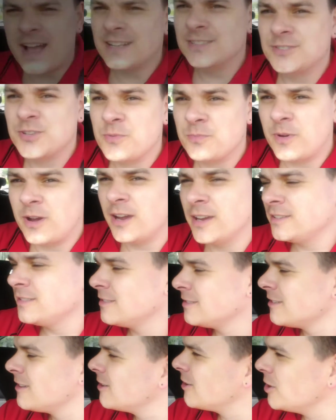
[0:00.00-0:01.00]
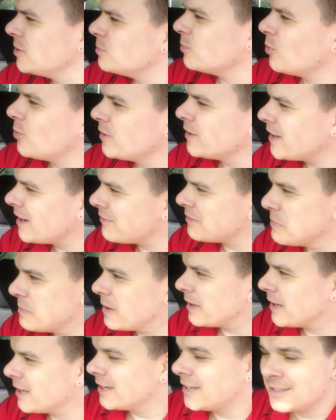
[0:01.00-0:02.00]
can't do my good morning,
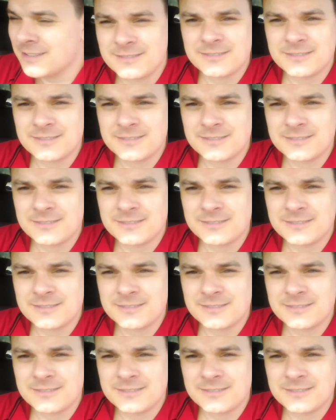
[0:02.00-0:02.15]
everybody.